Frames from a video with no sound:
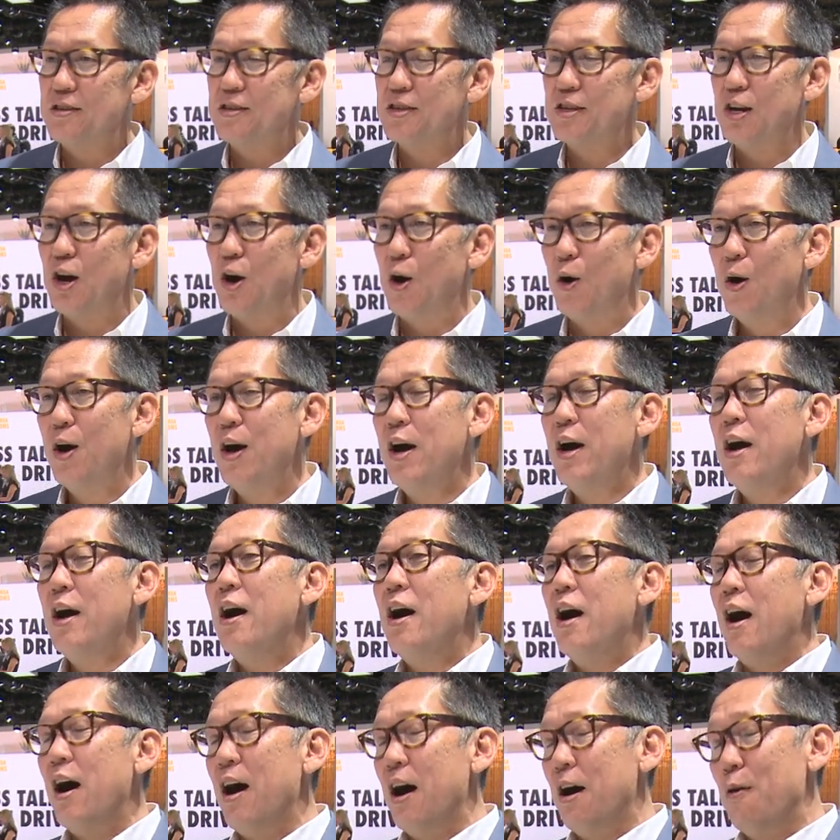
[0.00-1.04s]
So
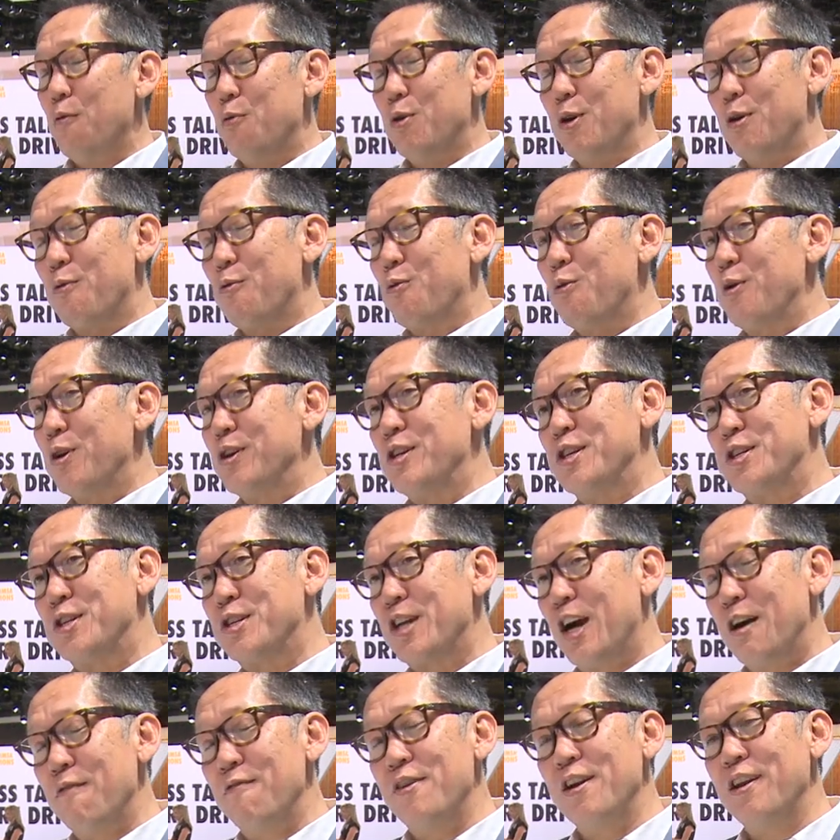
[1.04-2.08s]
uh, we're, we're
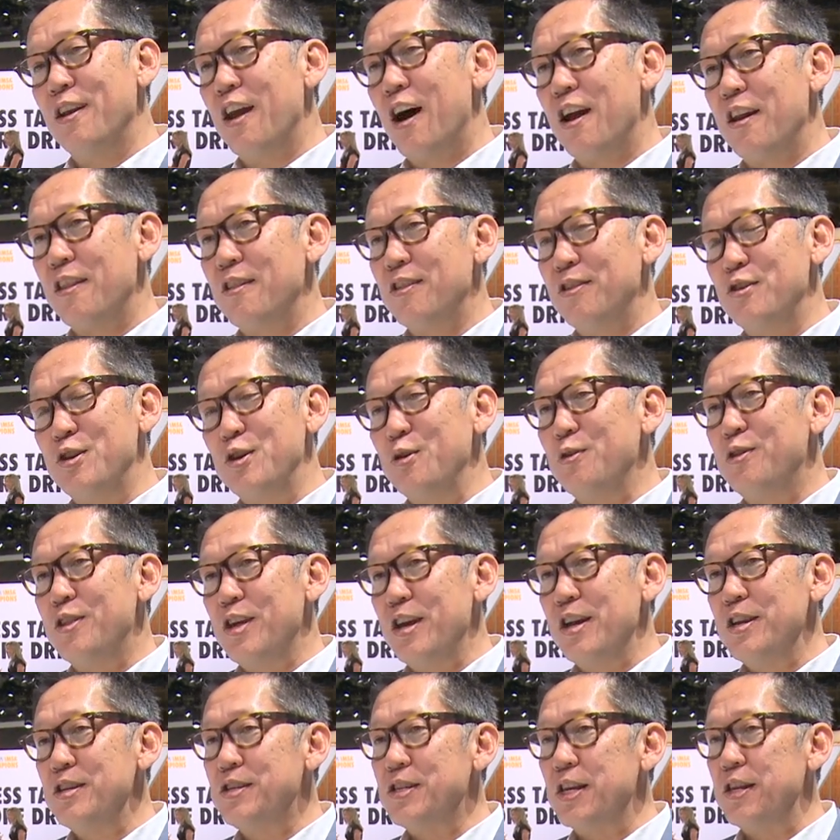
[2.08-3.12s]
discovering a lot of new
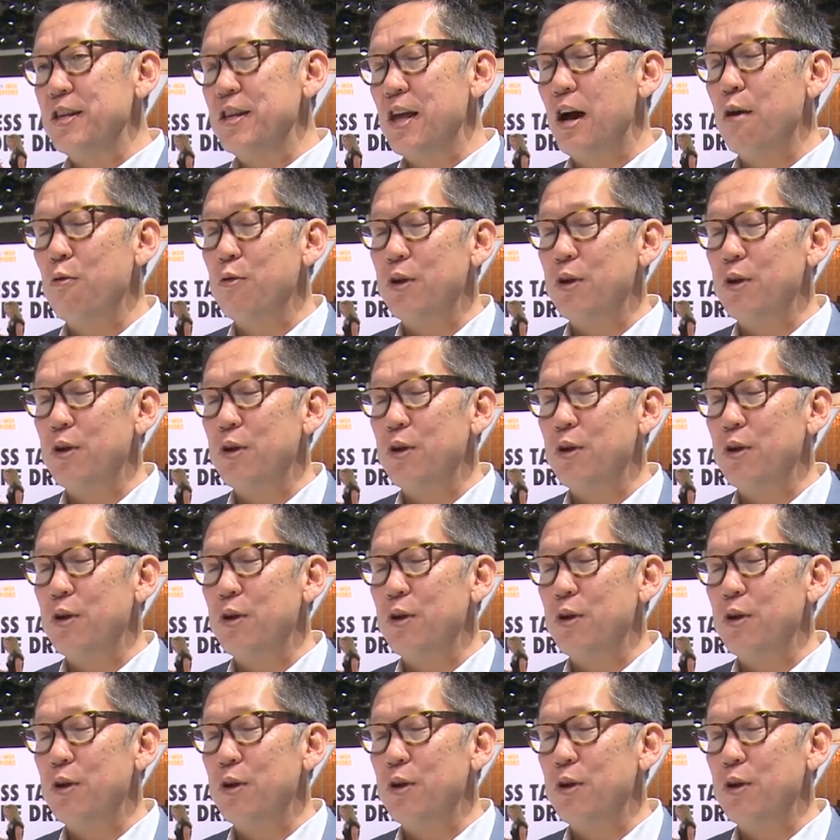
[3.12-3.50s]
things, and uh,